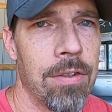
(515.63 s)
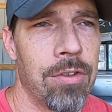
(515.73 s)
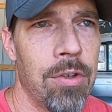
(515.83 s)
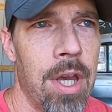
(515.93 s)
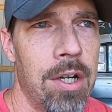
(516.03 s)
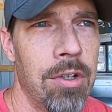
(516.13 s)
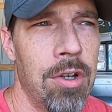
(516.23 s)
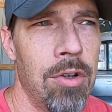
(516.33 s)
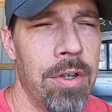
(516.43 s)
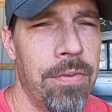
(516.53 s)
So I don't
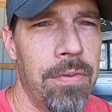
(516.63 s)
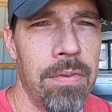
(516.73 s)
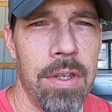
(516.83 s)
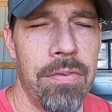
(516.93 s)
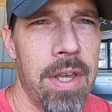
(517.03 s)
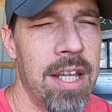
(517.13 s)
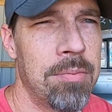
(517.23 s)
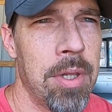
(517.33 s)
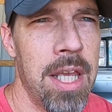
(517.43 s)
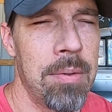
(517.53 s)
know if
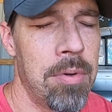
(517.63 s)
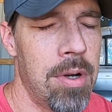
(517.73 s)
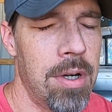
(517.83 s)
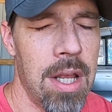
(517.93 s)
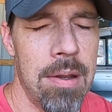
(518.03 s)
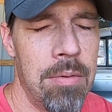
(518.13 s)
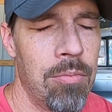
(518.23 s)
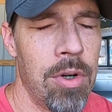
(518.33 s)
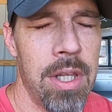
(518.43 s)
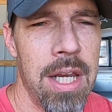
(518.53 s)
that's playing a part.
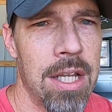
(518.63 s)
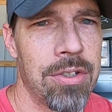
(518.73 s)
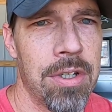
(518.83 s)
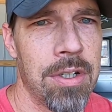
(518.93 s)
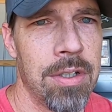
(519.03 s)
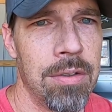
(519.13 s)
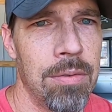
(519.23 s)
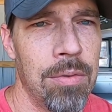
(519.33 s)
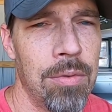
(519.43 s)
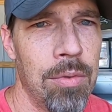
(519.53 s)
I'm really not sure
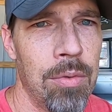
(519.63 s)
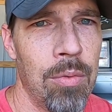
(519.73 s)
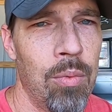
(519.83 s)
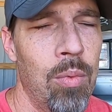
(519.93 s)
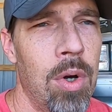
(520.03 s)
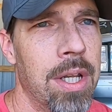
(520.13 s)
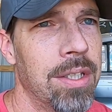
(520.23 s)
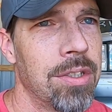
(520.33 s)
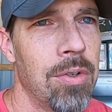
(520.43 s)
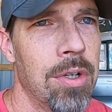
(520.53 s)
what
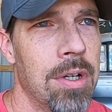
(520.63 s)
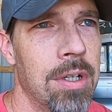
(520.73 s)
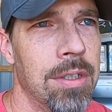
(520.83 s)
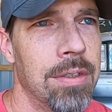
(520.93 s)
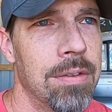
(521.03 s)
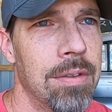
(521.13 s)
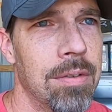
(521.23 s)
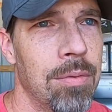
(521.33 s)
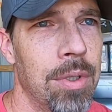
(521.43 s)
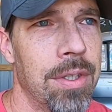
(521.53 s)
is going on
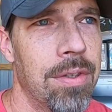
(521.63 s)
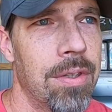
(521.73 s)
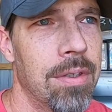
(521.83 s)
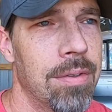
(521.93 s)
with